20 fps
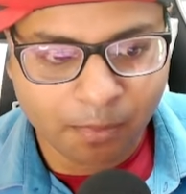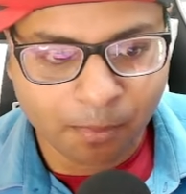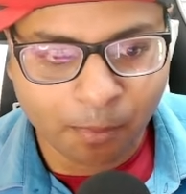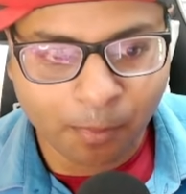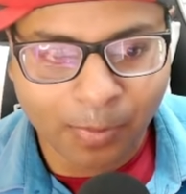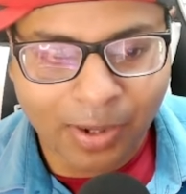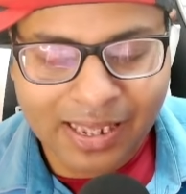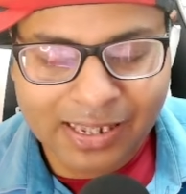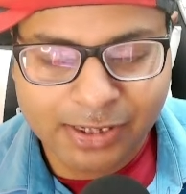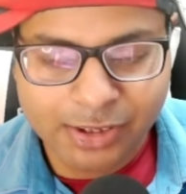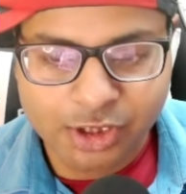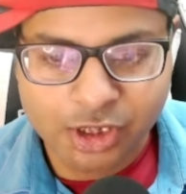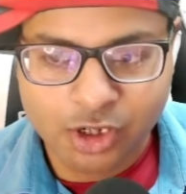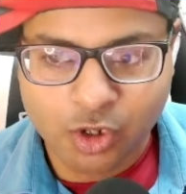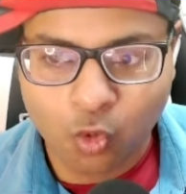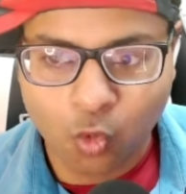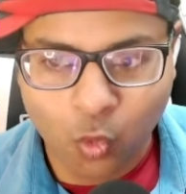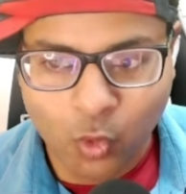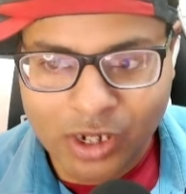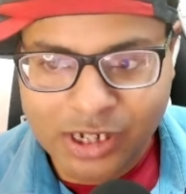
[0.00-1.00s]
Blanchette
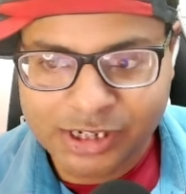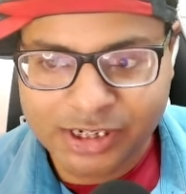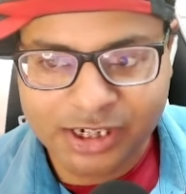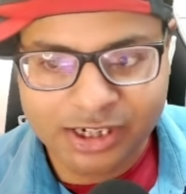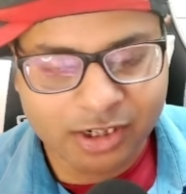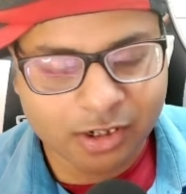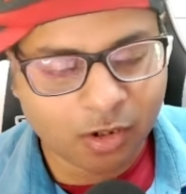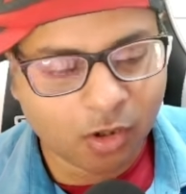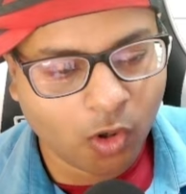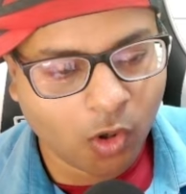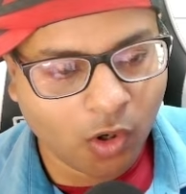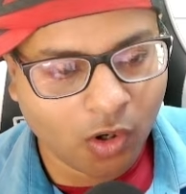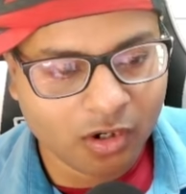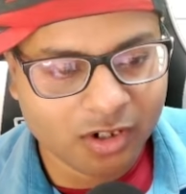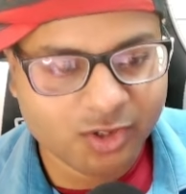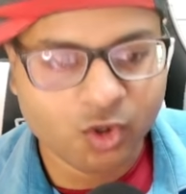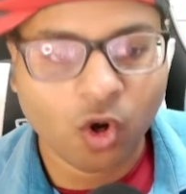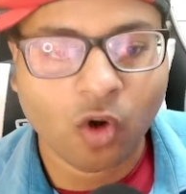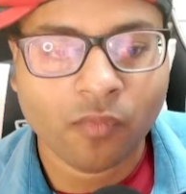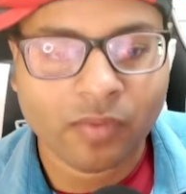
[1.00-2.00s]
widget
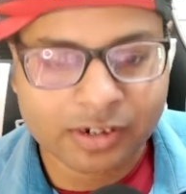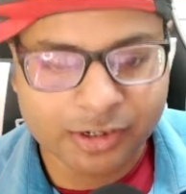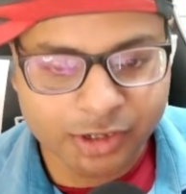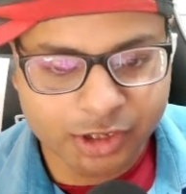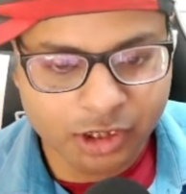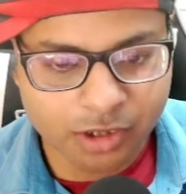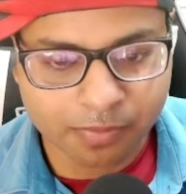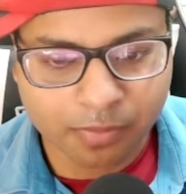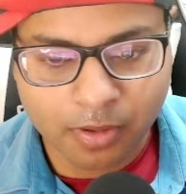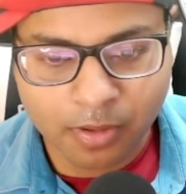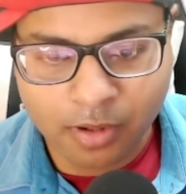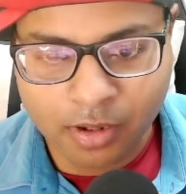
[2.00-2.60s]
also offensive.